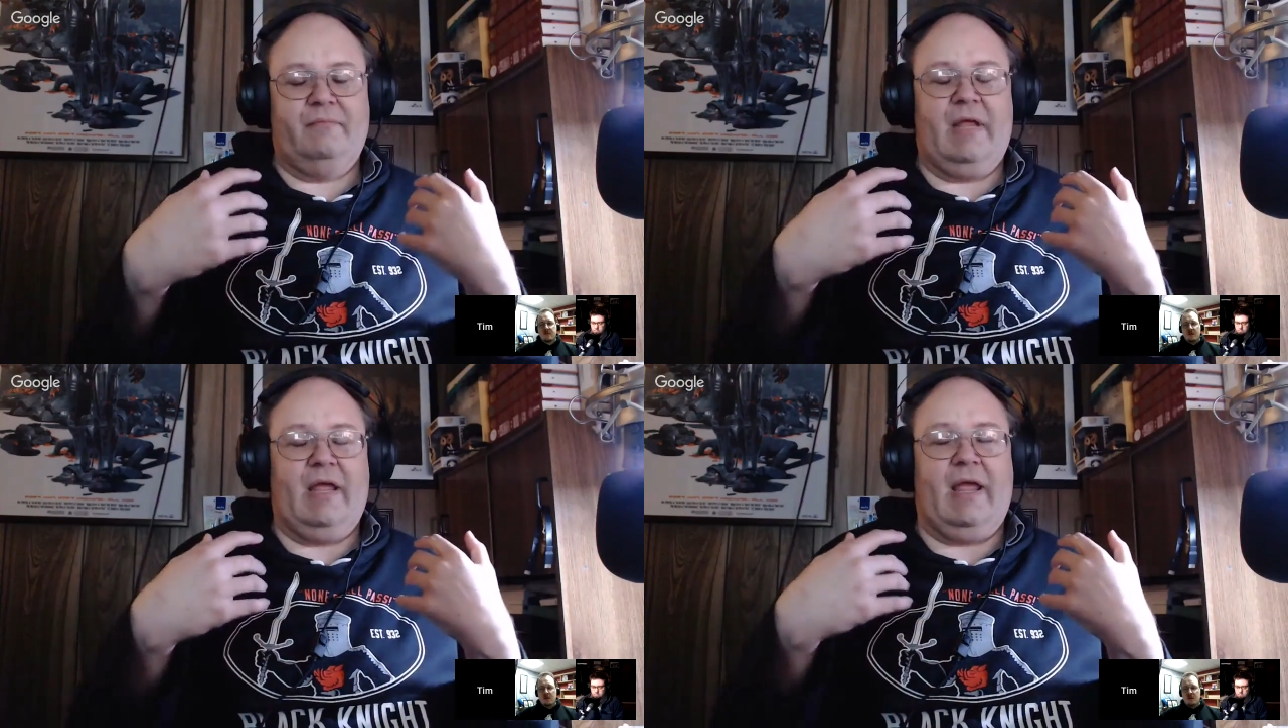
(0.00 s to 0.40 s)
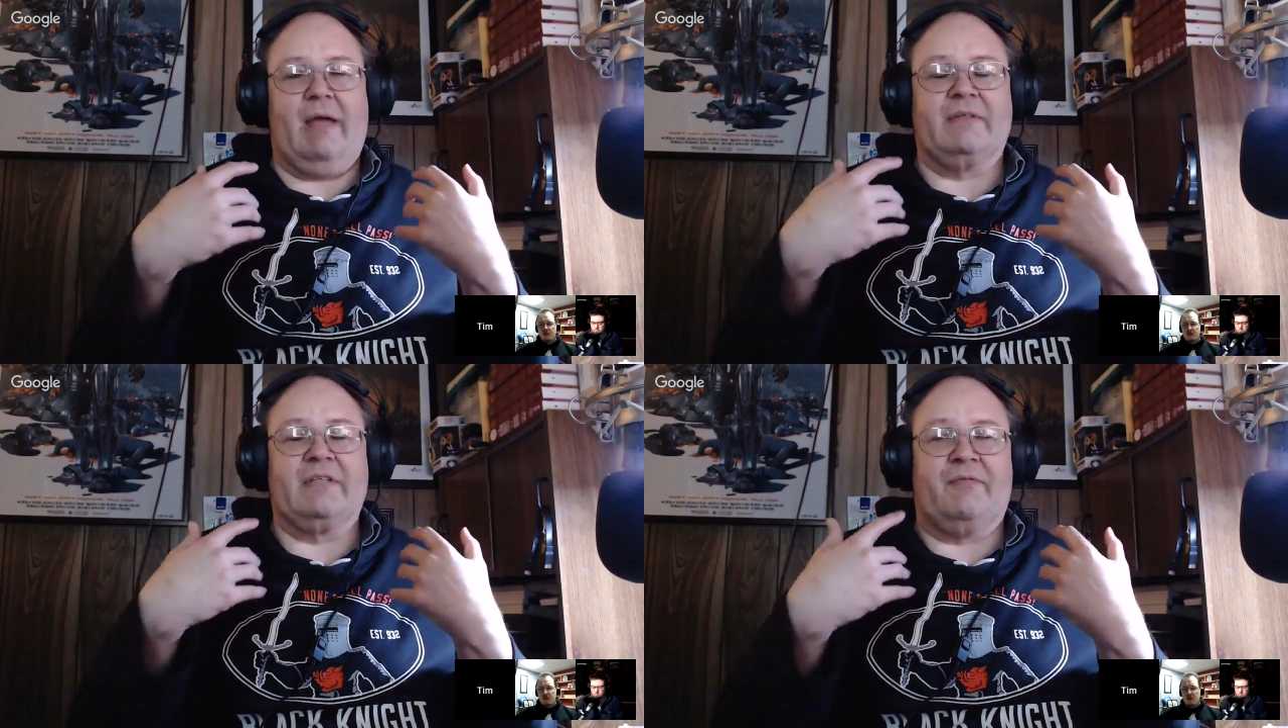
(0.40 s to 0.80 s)
it
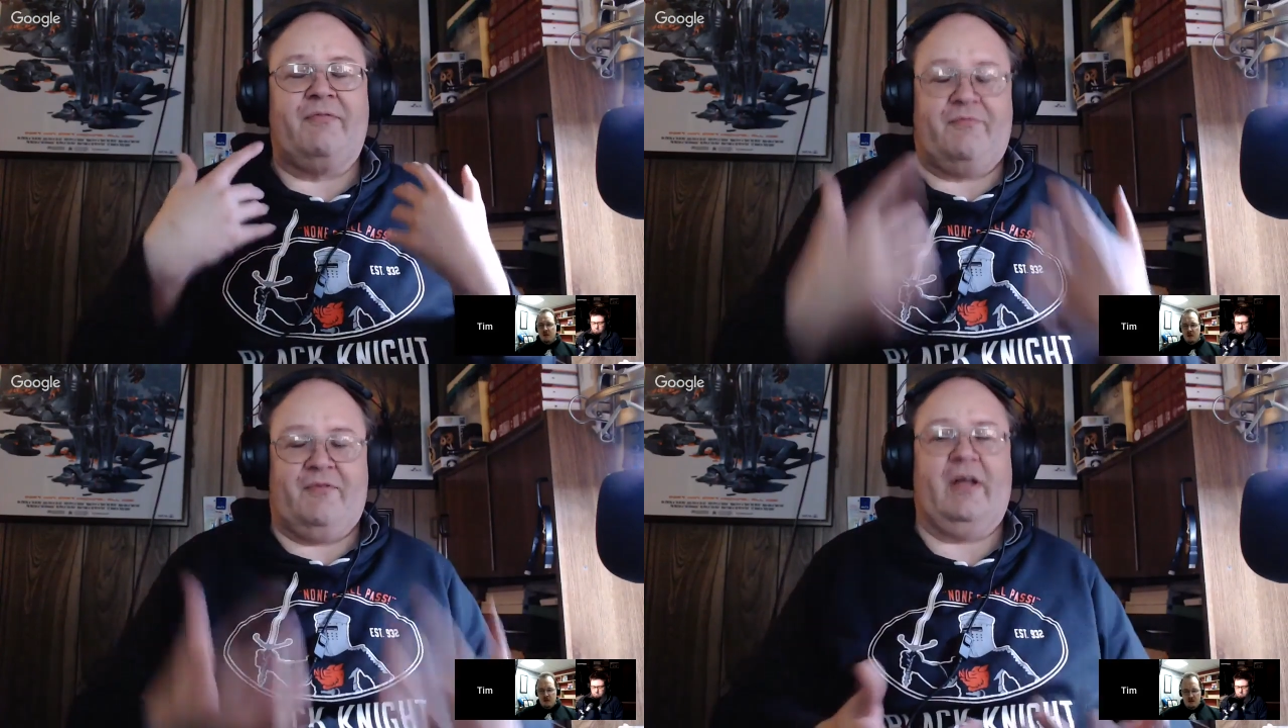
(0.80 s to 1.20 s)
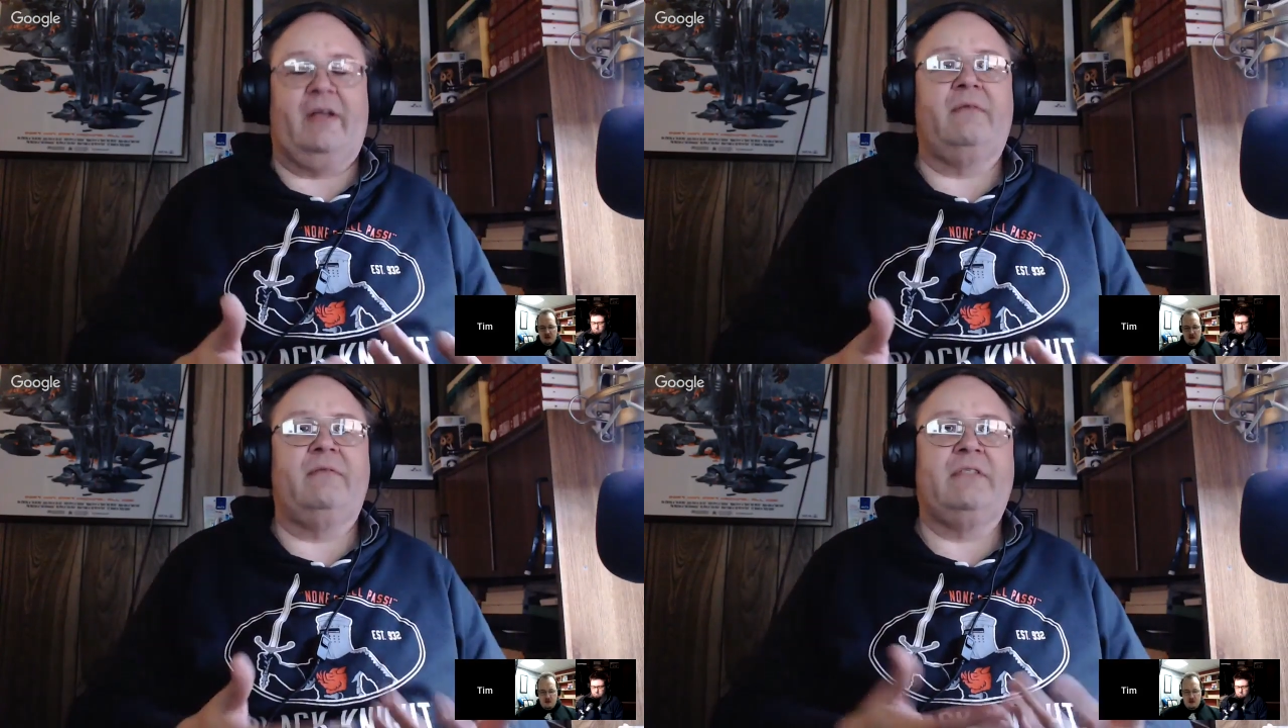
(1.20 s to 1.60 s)
was a
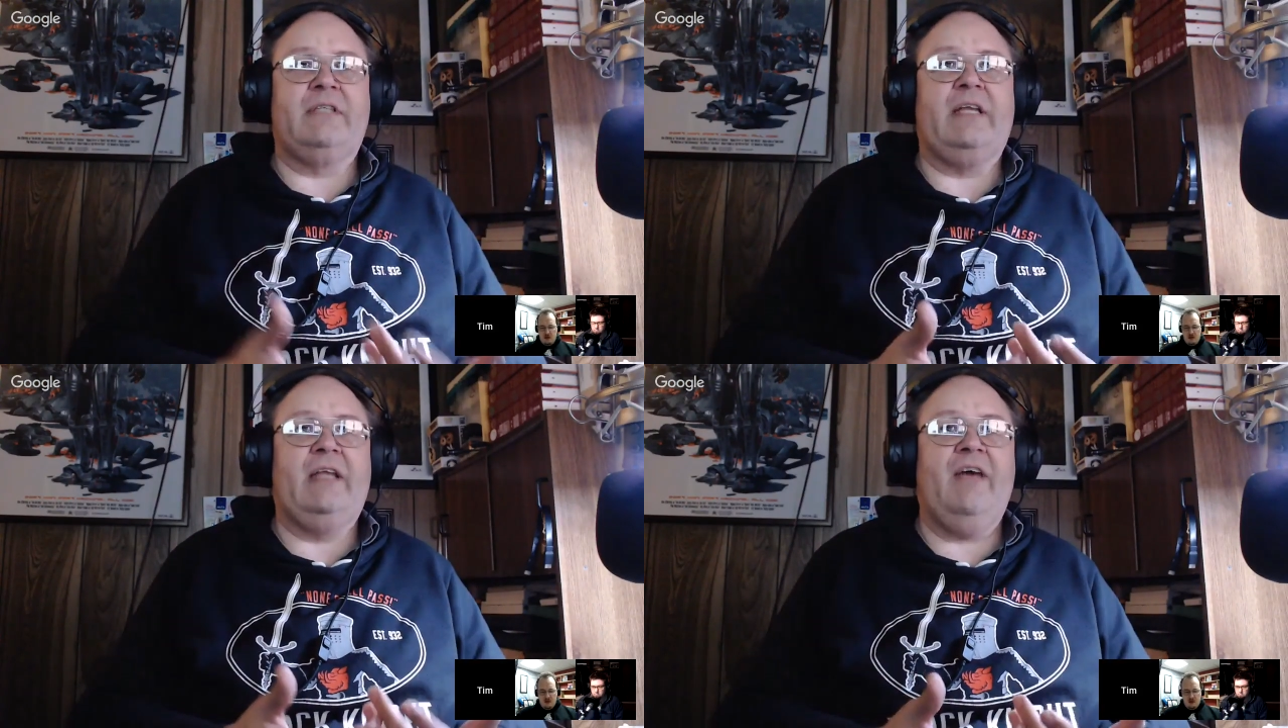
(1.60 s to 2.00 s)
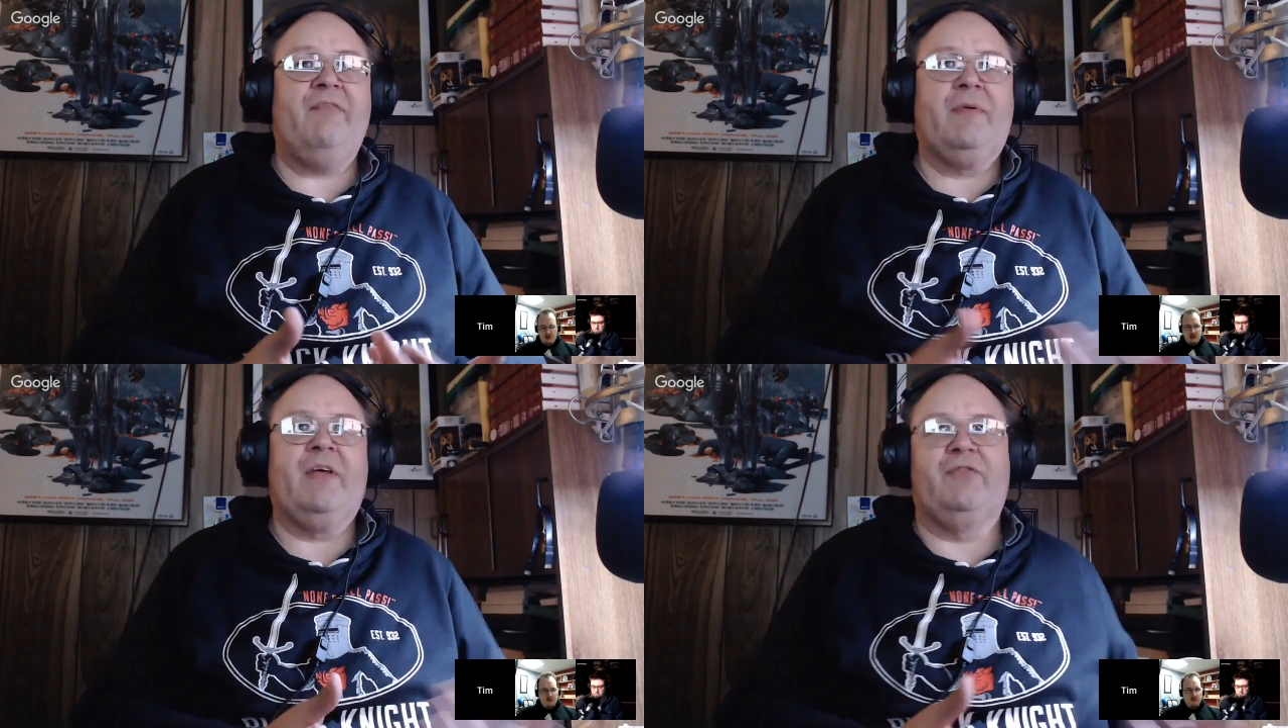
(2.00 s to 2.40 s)
fun CTF because